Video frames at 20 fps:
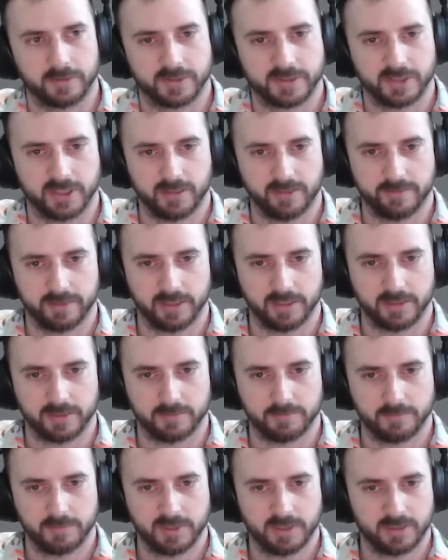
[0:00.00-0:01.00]
save as
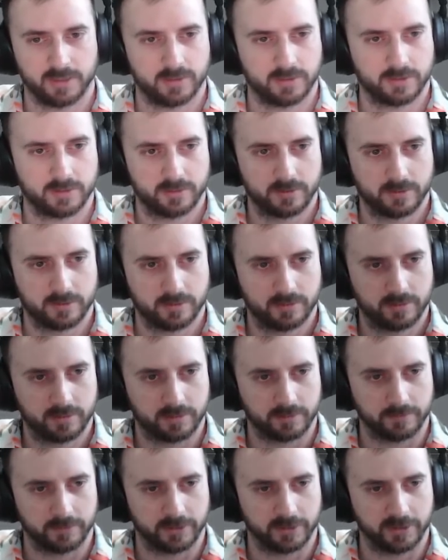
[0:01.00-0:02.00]
mesh.
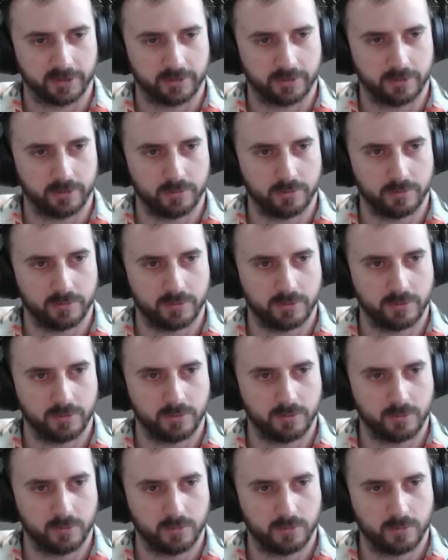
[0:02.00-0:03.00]
We're going to go
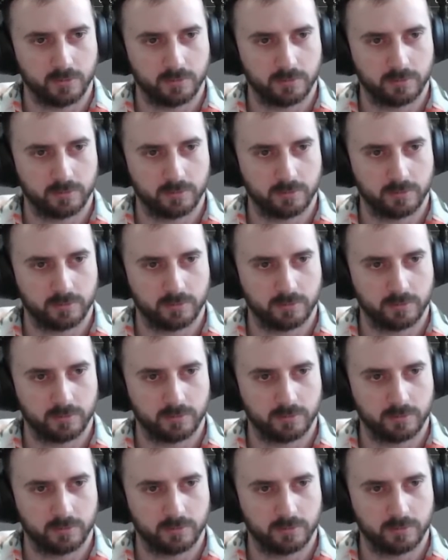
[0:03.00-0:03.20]
to